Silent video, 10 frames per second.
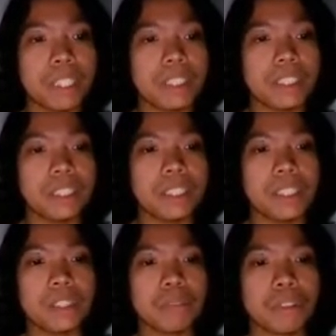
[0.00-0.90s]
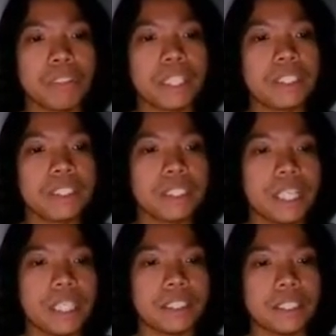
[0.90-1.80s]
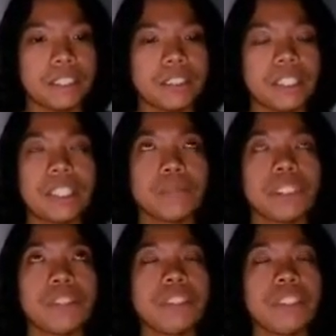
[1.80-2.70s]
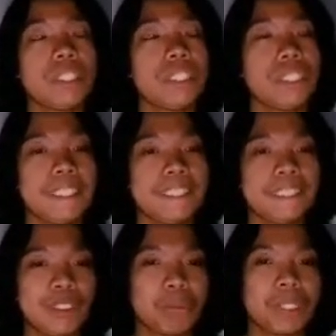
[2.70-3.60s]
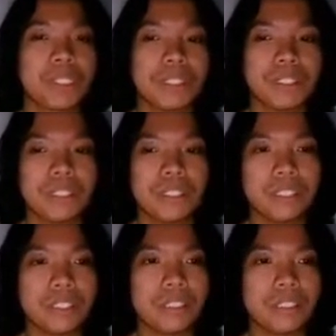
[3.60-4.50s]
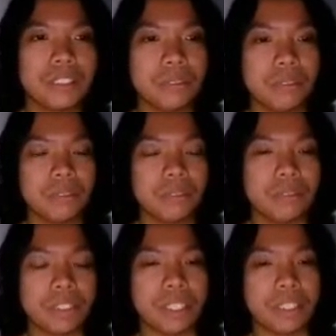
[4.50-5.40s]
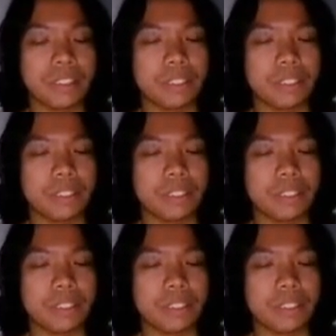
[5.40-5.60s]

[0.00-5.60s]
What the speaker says: Okay. So here, basically, it looks like the